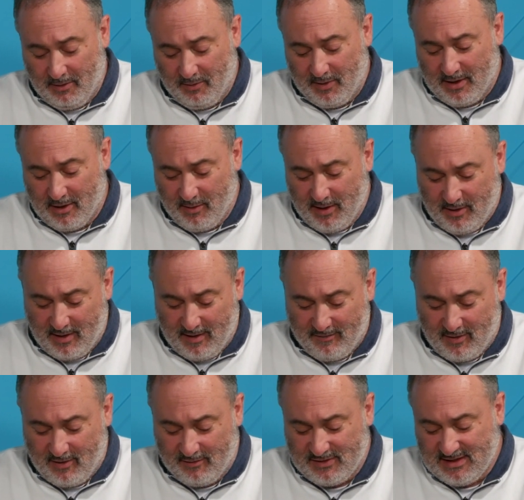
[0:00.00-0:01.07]
we know we don't have
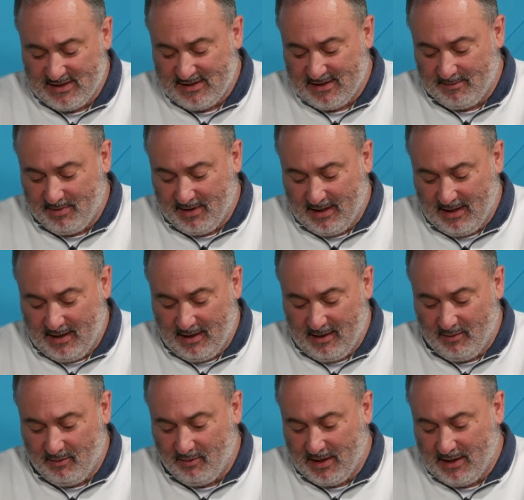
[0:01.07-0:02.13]

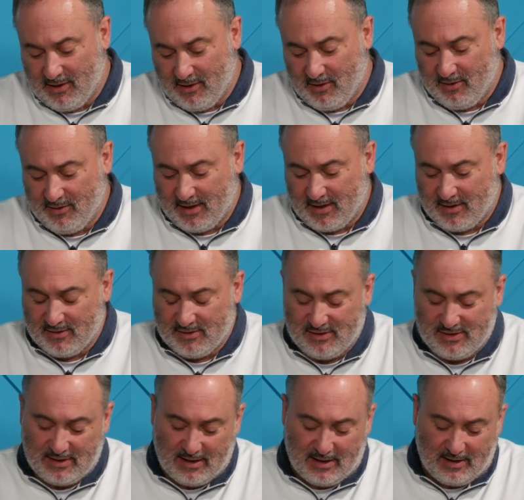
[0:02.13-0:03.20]
OFCCP. We know
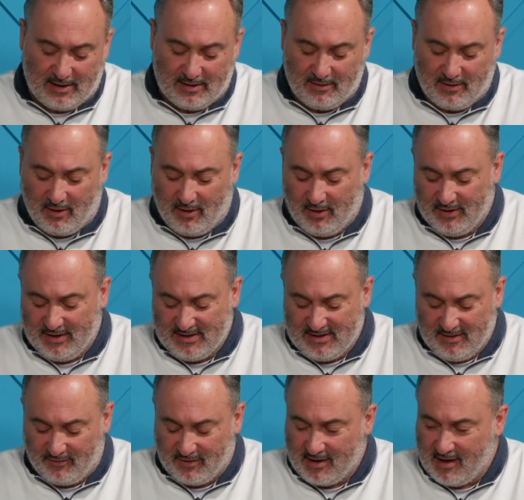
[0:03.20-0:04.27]
there's all these
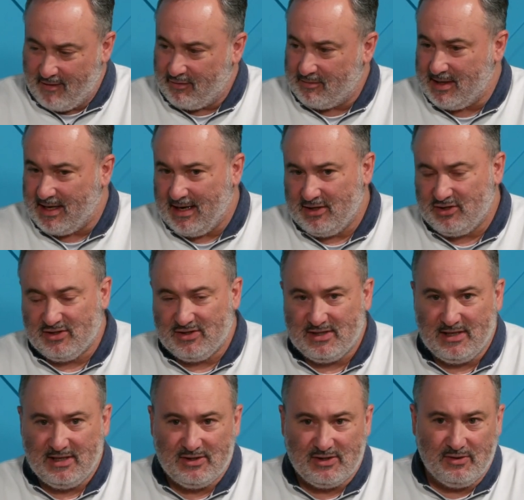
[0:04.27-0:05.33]
different government
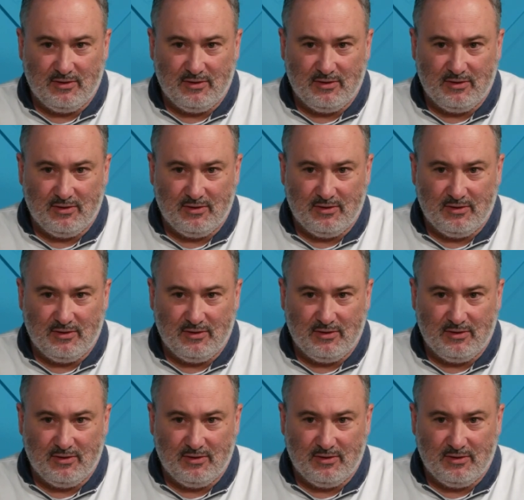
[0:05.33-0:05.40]
agencies.